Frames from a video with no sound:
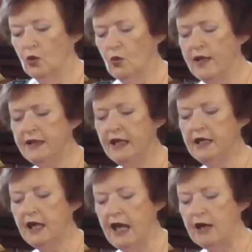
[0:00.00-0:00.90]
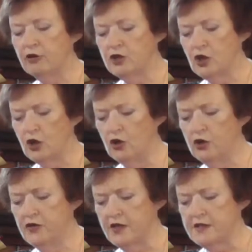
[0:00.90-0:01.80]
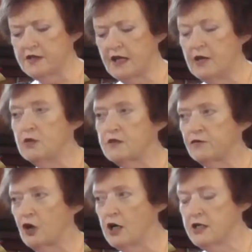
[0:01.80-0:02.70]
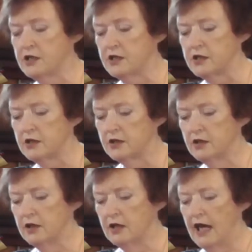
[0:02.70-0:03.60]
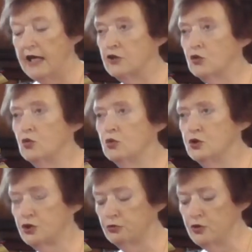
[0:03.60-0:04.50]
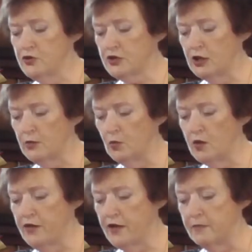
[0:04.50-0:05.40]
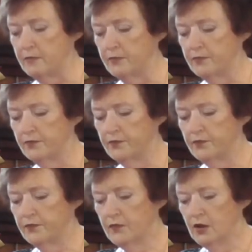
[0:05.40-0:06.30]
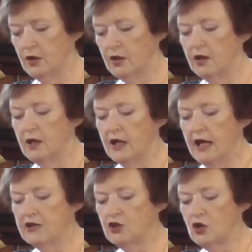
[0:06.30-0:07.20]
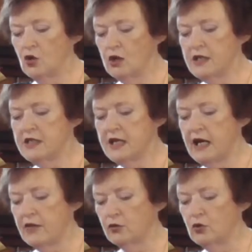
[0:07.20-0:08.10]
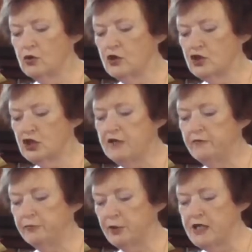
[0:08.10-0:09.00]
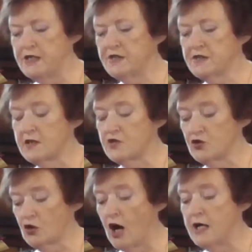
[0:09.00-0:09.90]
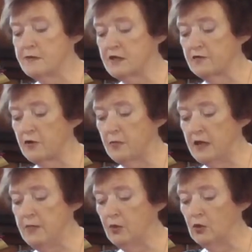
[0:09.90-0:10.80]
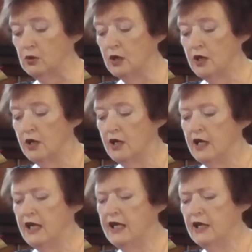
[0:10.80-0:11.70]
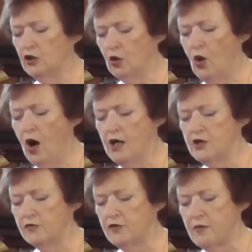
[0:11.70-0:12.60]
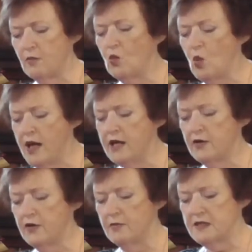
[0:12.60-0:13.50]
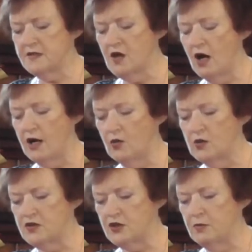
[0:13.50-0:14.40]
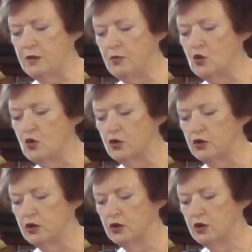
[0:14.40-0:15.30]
When King Herod heard this, he was frightened, and all Jerusalem with him. And calling together all the chief priests and scribes of the people, he inquired of them where the Messiah was to be born.